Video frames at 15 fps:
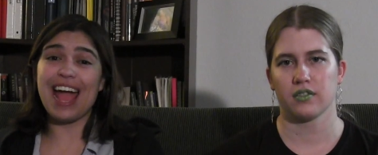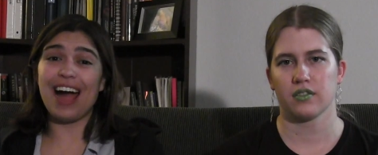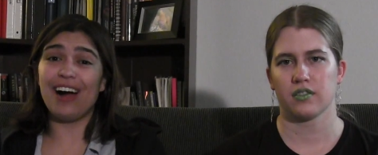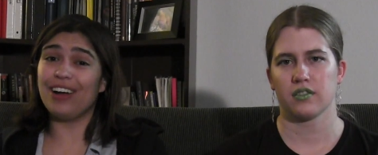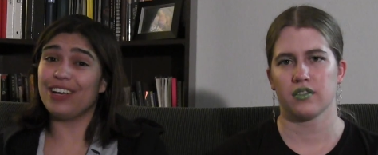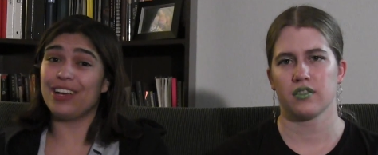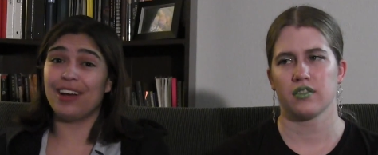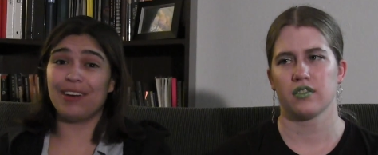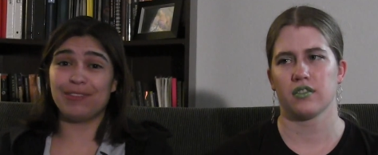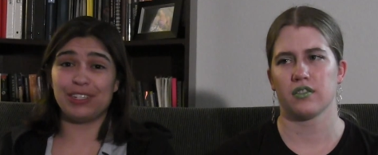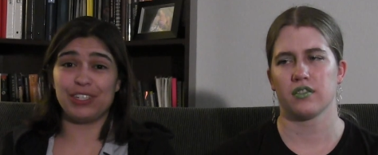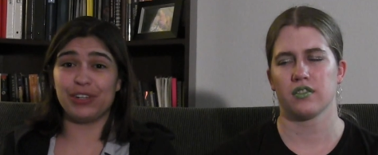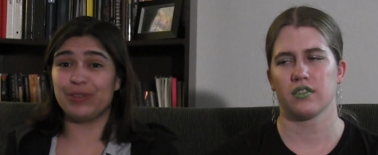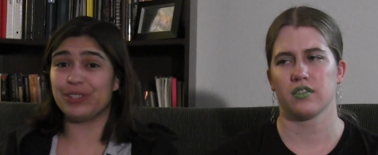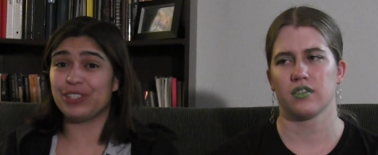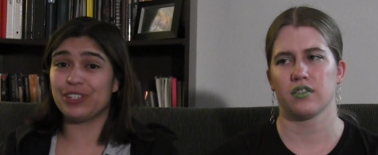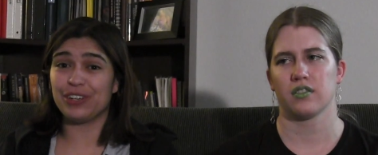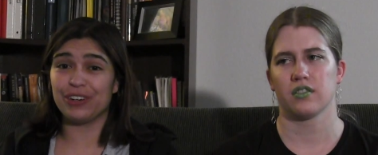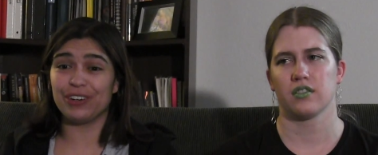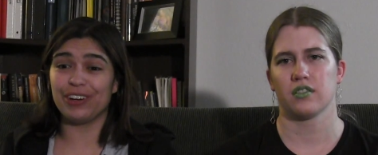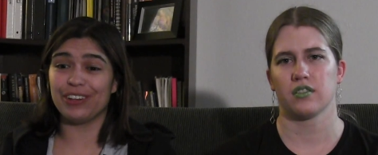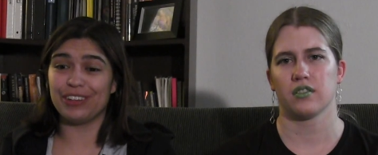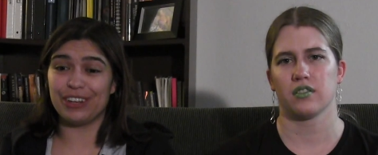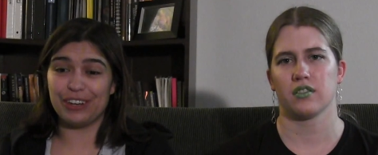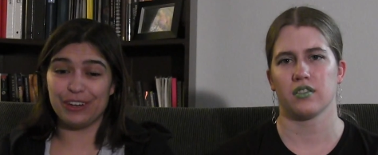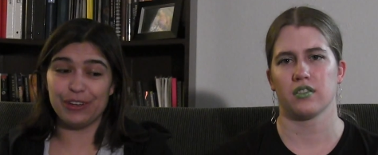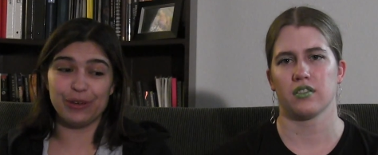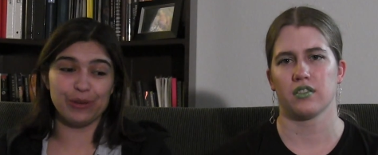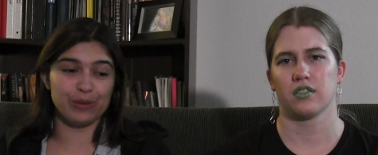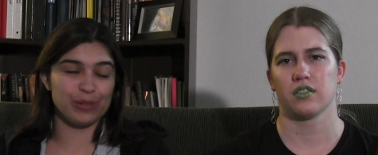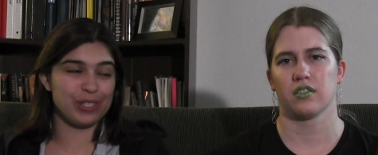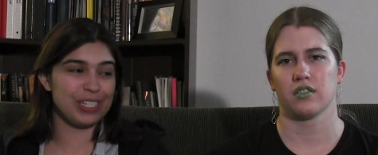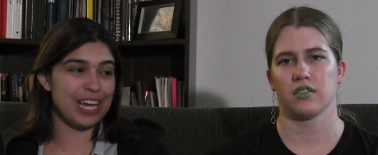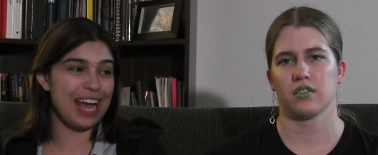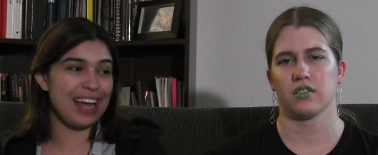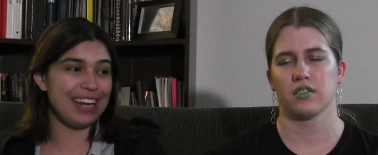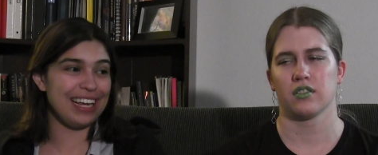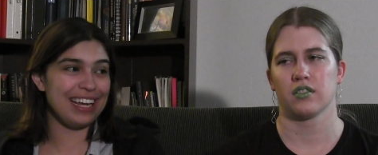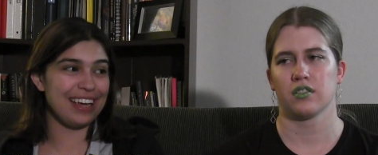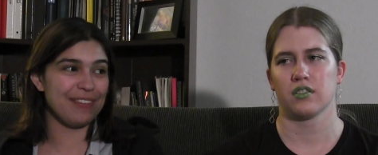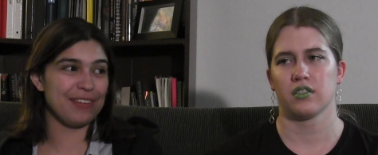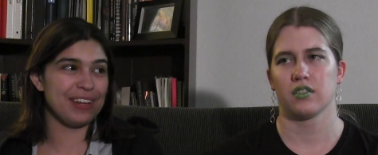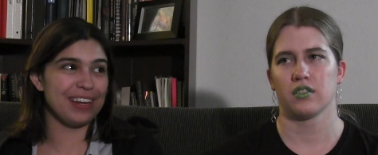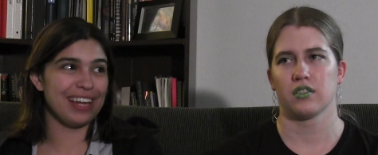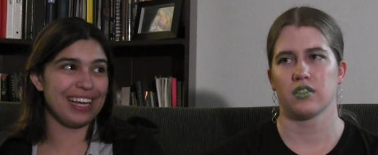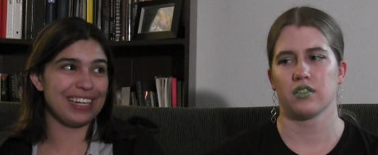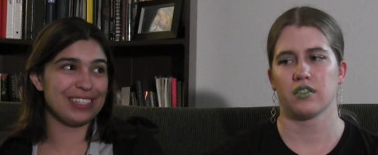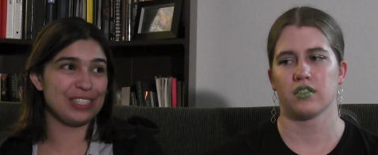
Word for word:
Speaker 1: all you have to do is turn on the news to any given, like,